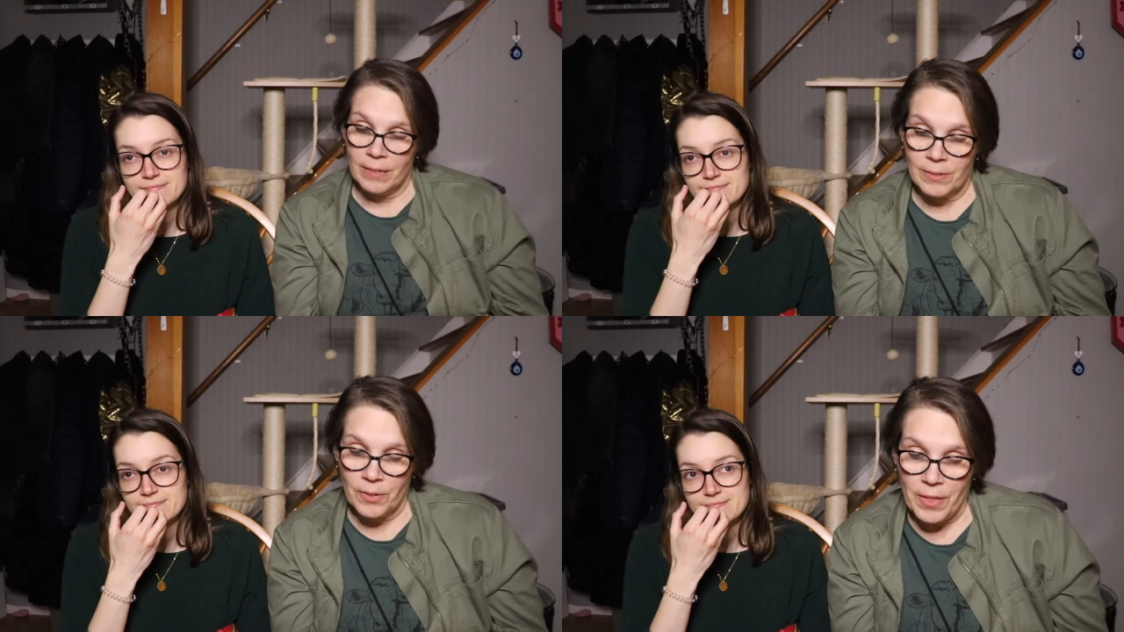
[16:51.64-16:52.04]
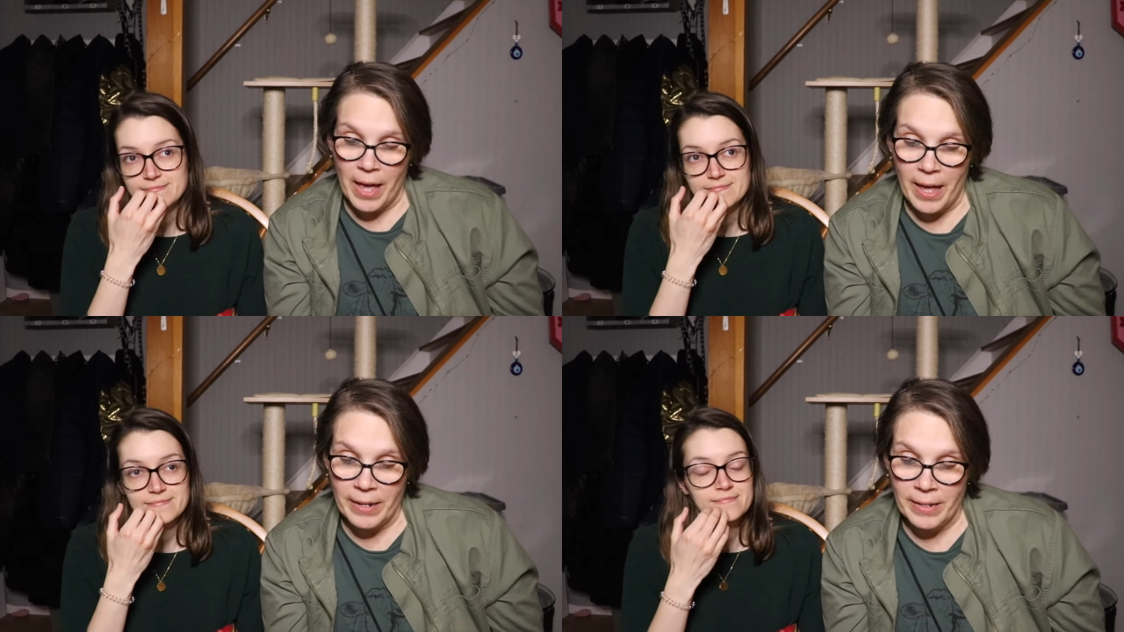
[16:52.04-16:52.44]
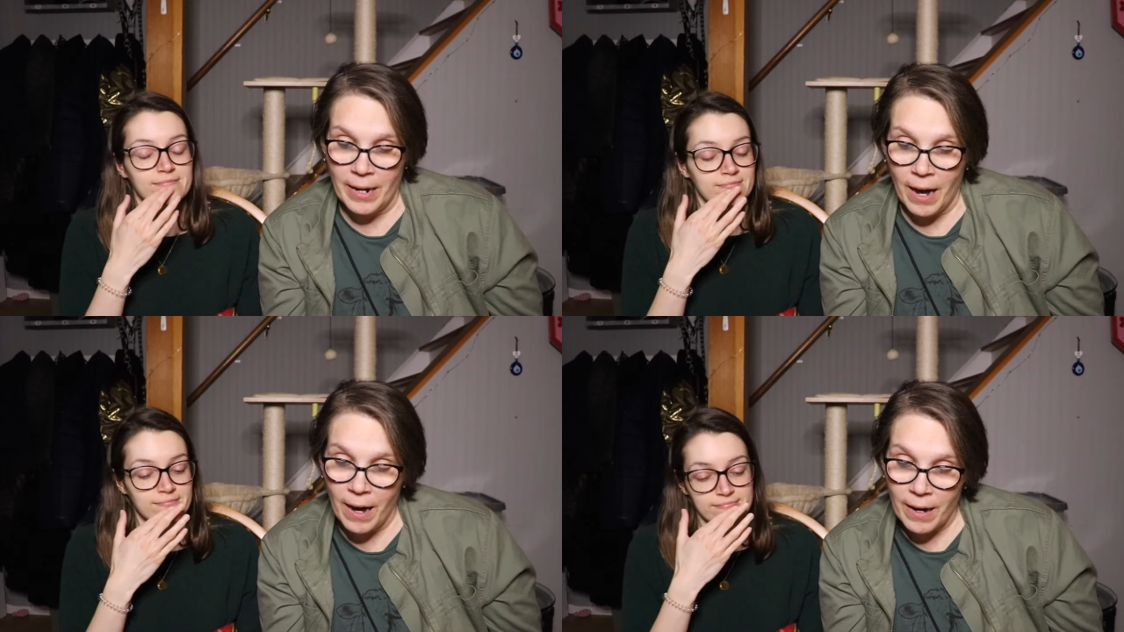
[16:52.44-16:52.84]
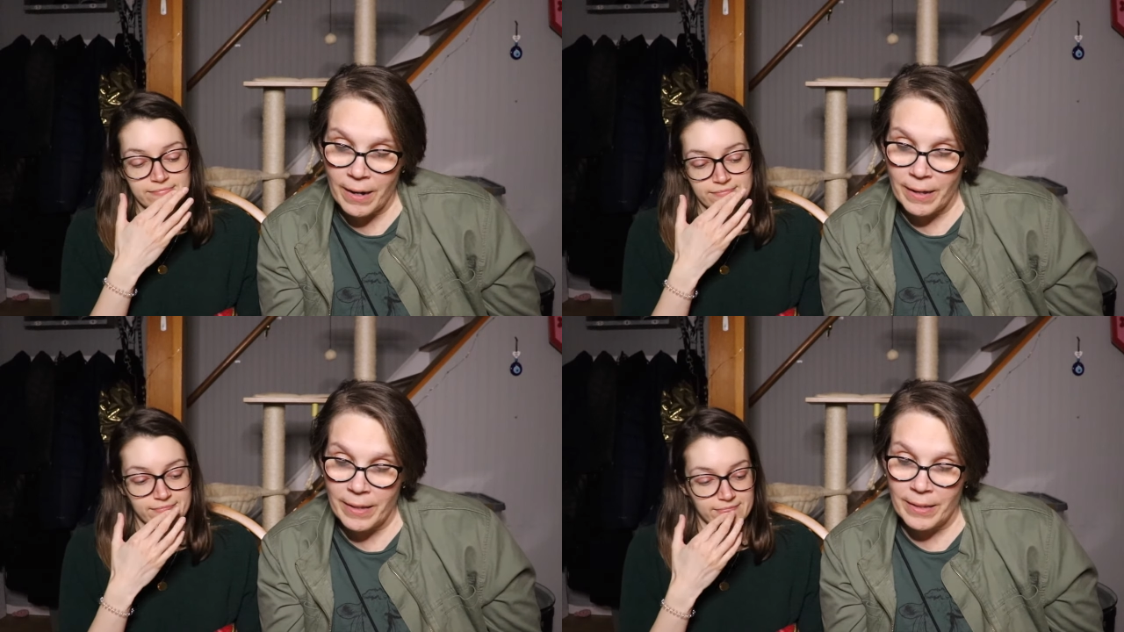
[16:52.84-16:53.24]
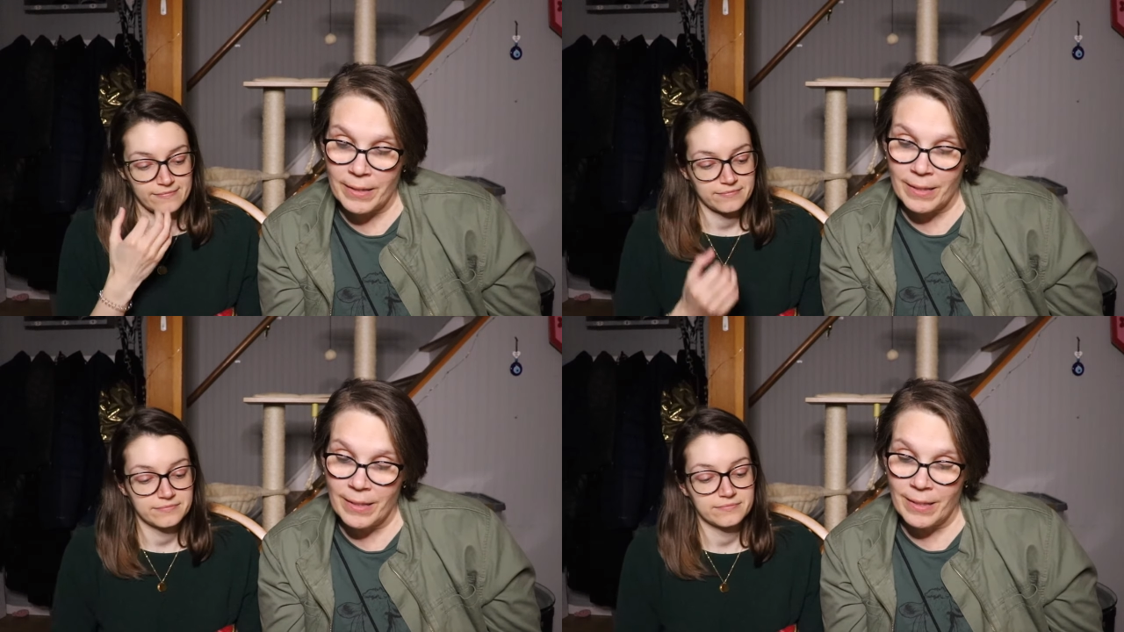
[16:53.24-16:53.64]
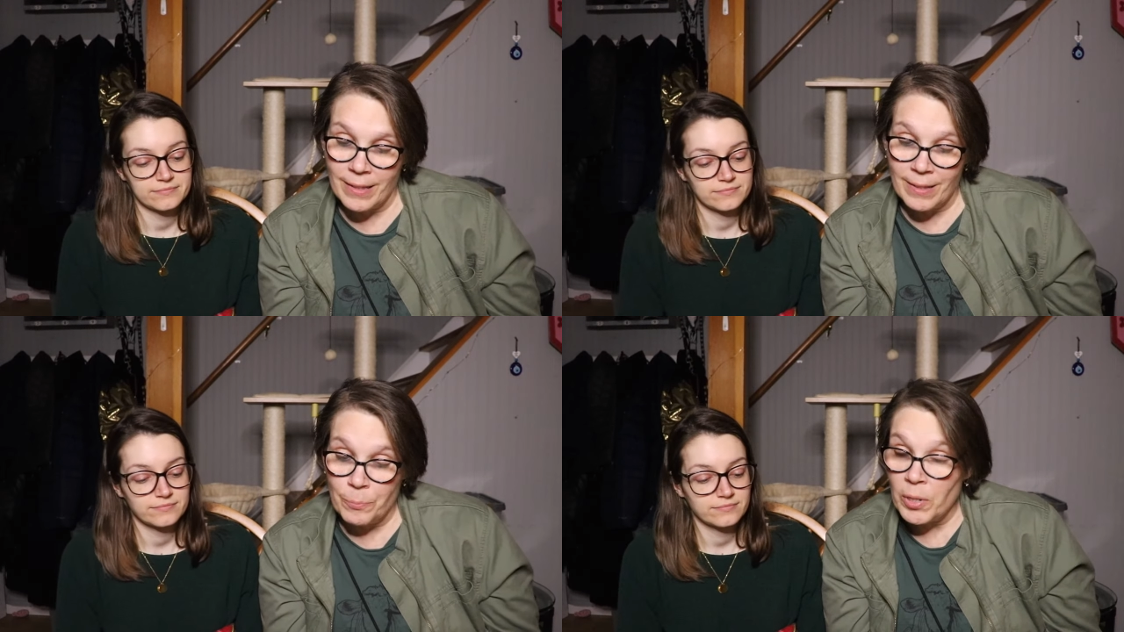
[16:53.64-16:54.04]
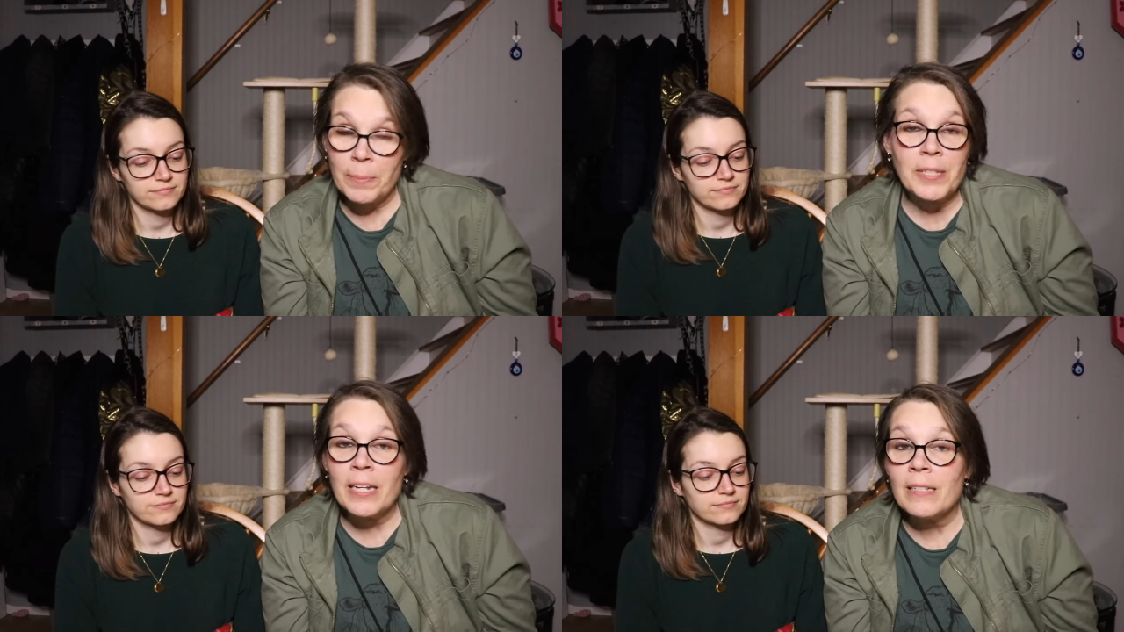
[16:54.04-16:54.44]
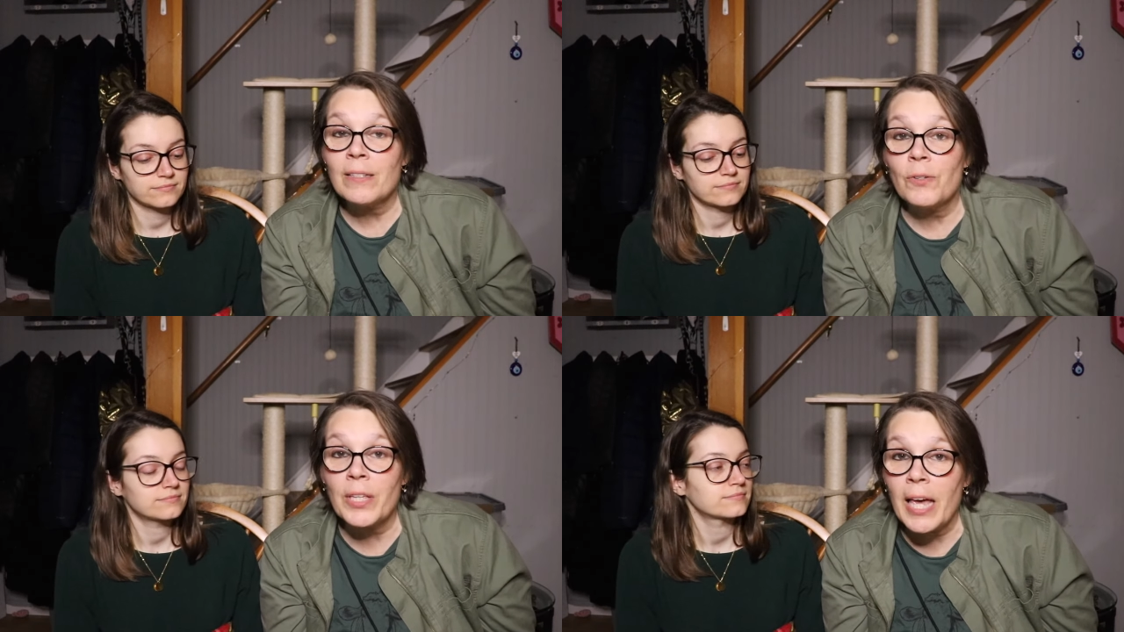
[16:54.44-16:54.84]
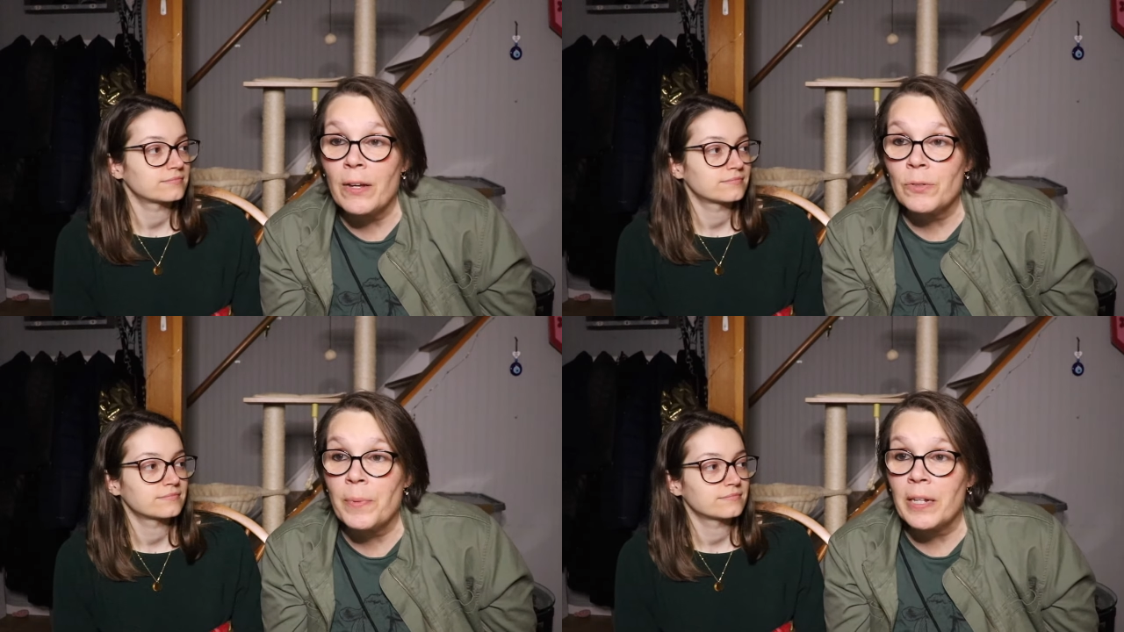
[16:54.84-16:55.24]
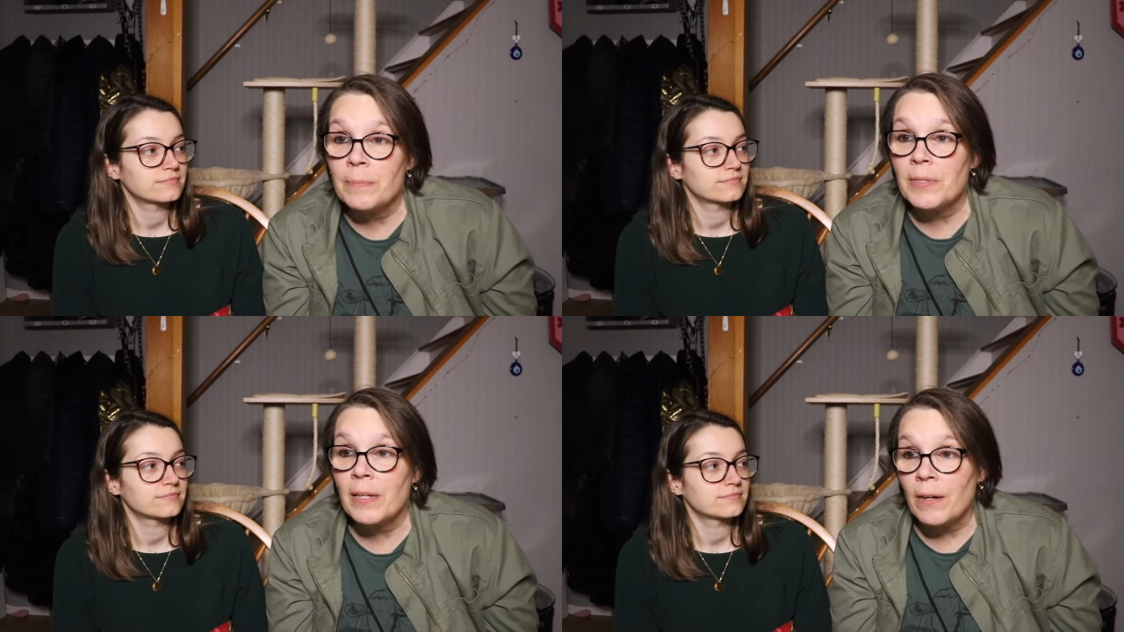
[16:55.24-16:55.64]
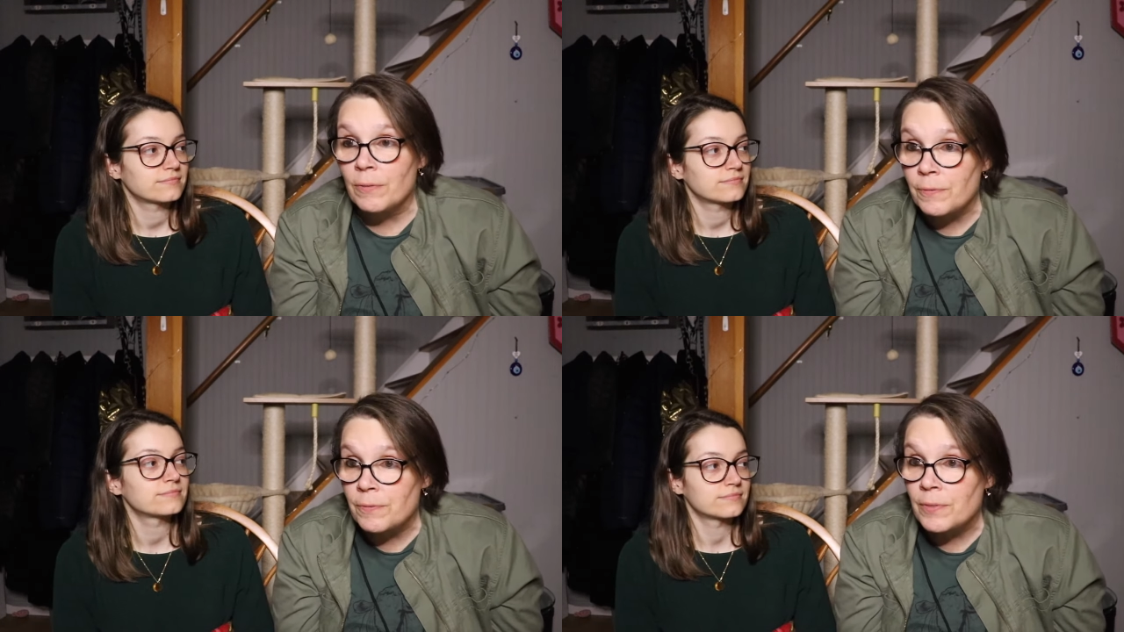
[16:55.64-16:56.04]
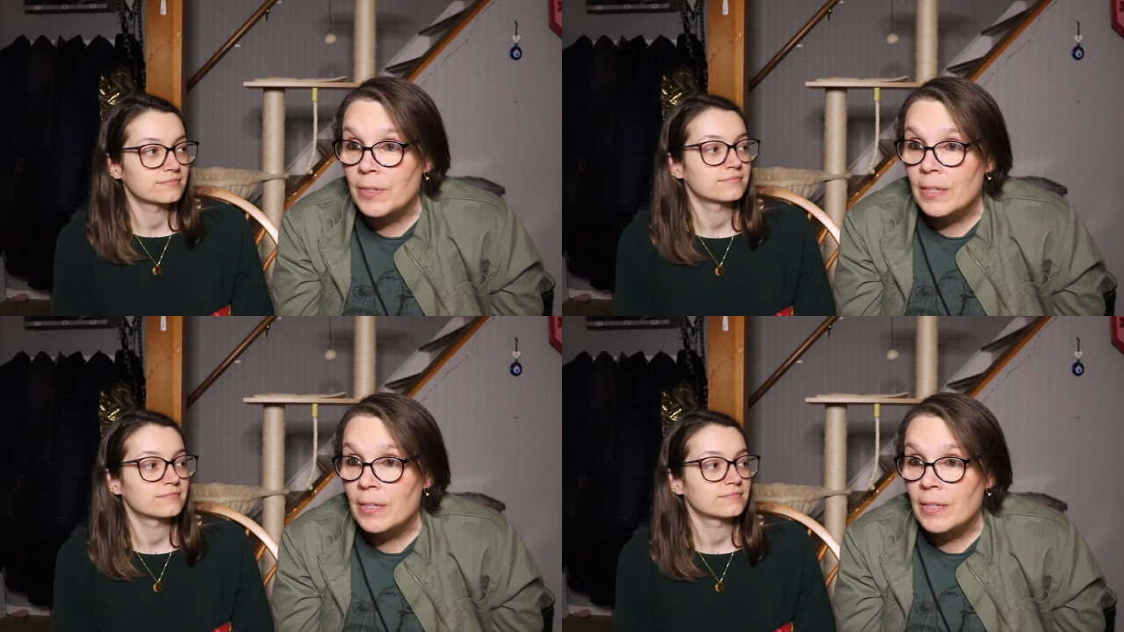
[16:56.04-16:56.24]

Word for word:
Speaker 1: So then uh, put up Dennis. He only cares about himself.